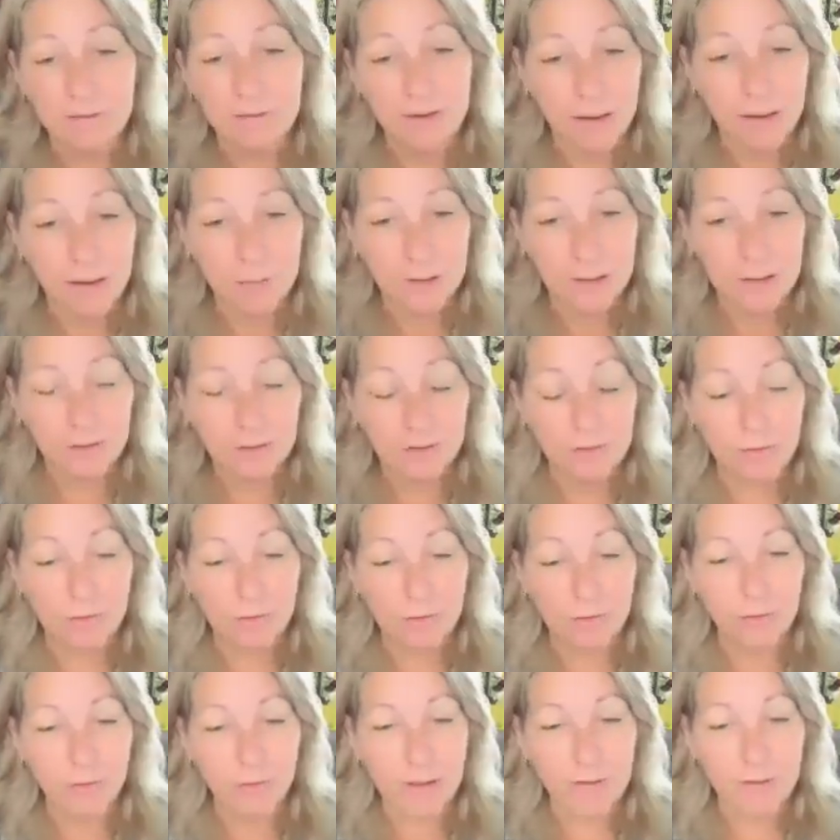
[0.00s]
happening in
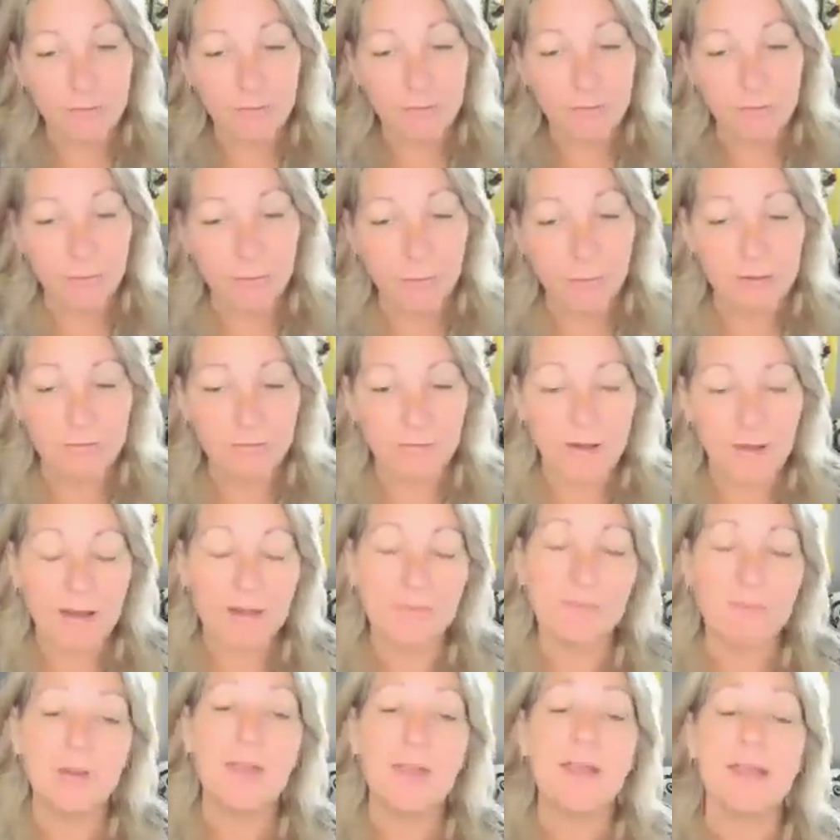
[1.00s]

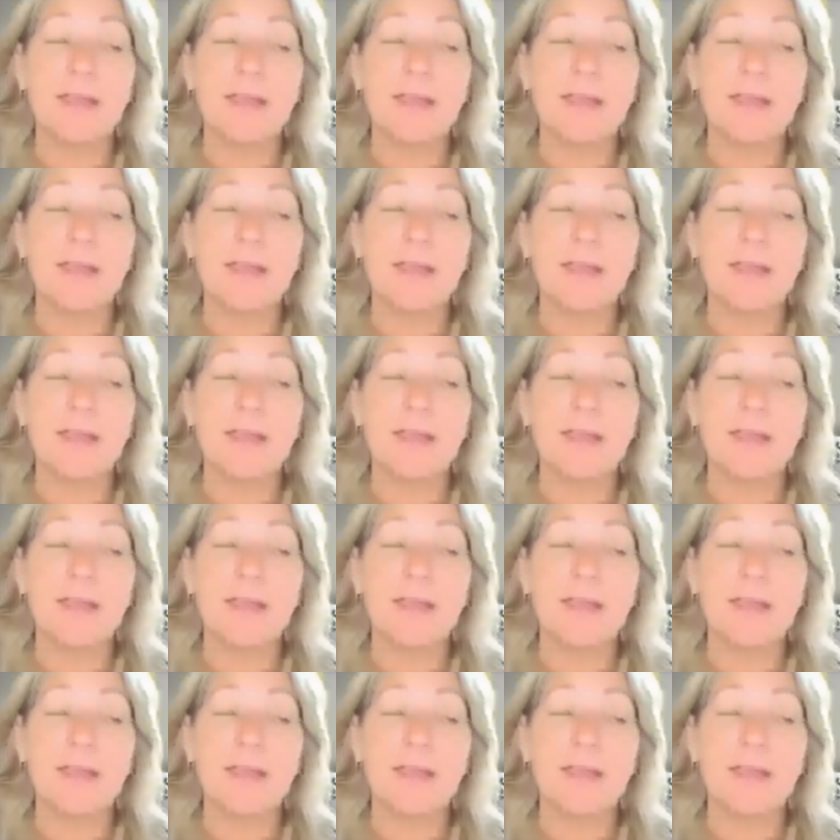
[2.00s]
2025.